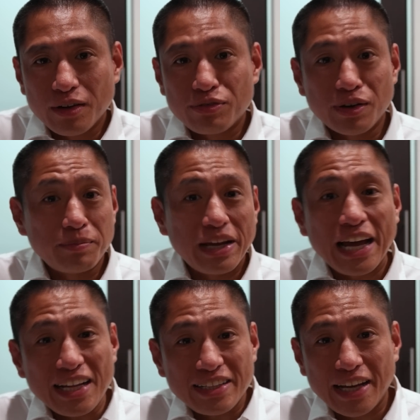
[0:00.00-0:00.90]
from
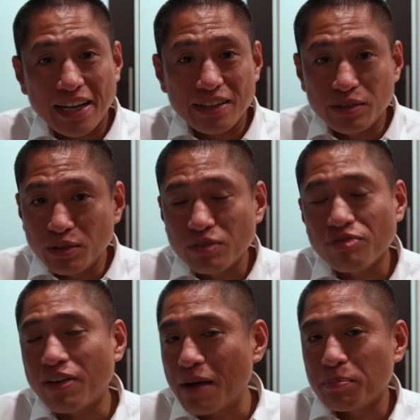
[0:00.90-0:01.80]
8K to
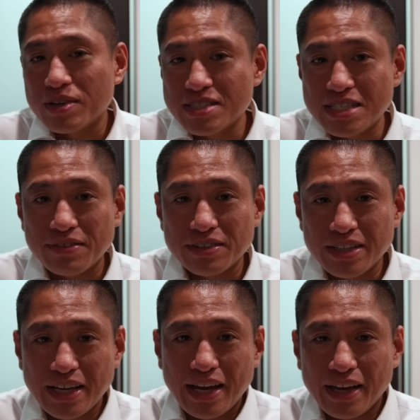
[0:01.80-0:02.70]

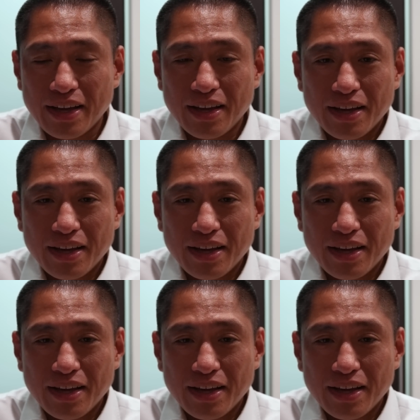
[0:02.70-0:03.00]
5.7K?